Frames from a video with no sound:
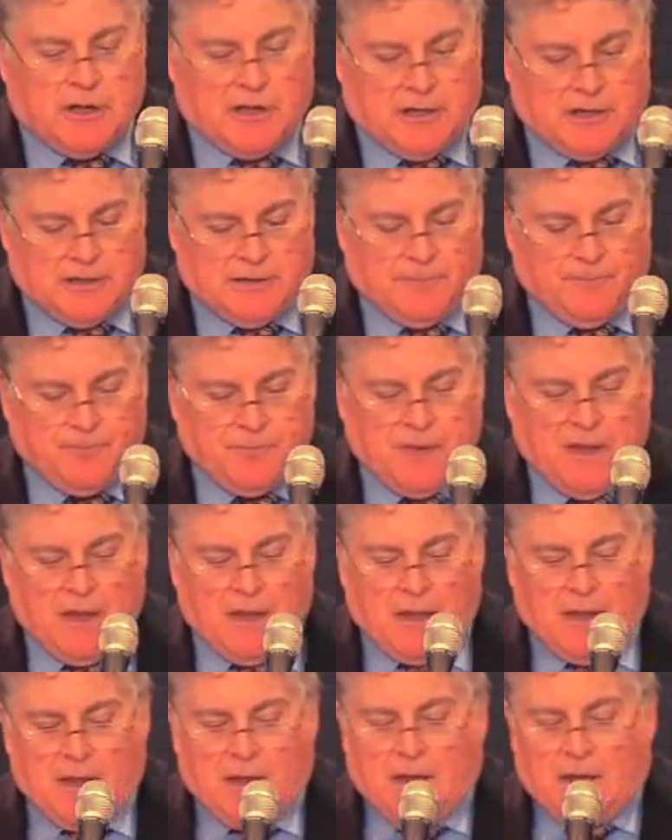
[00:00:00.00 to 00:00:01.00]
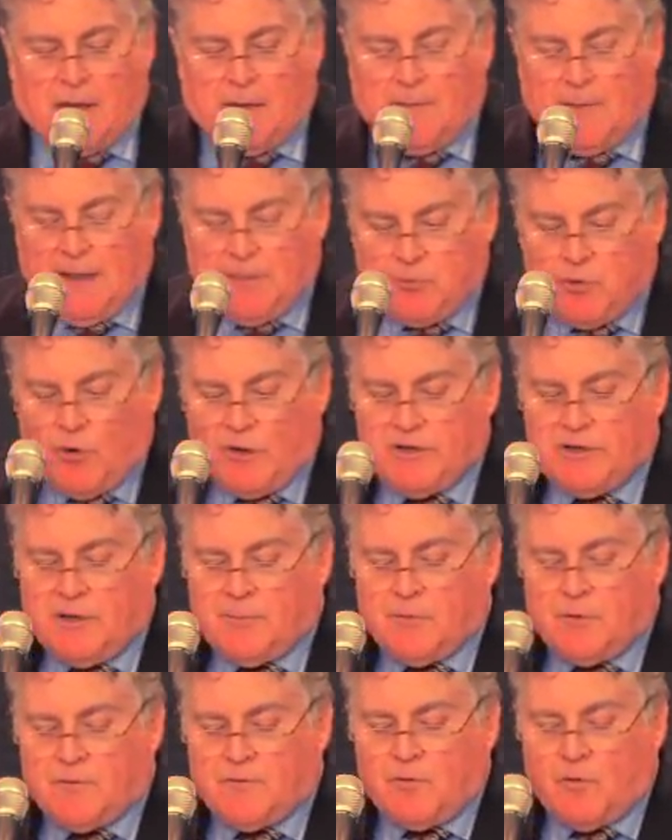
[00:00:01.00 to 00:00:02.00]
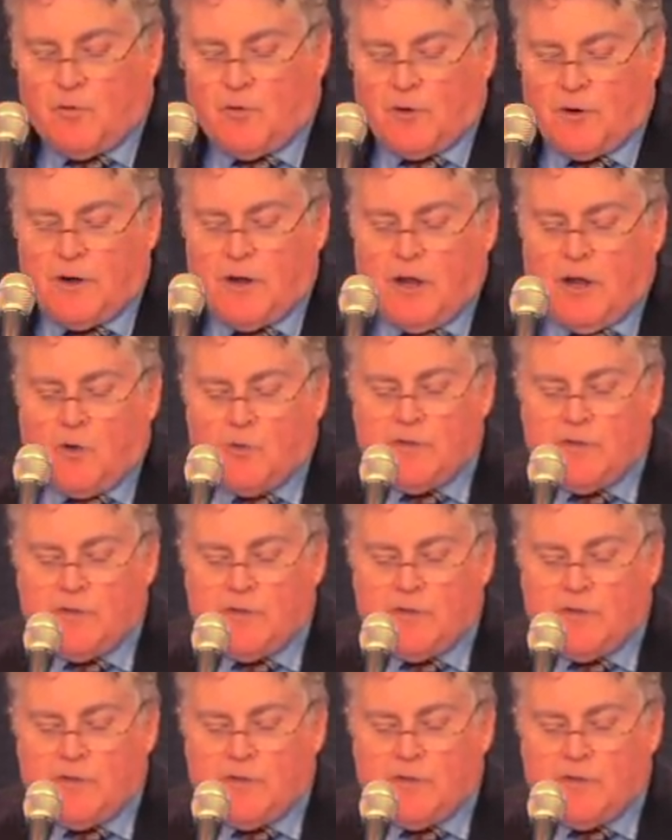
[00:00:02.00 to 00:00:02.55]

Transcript: God. My point number 4,